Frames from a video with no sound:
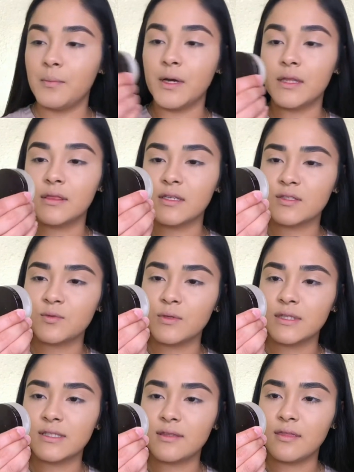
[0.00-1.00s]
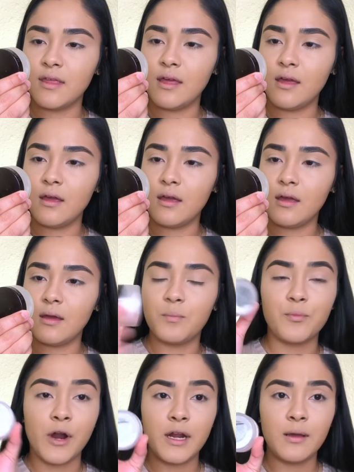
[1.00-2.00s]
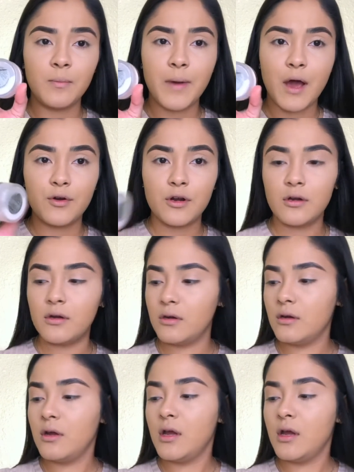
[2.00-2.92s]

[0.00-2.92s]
but this one's the brightening powder.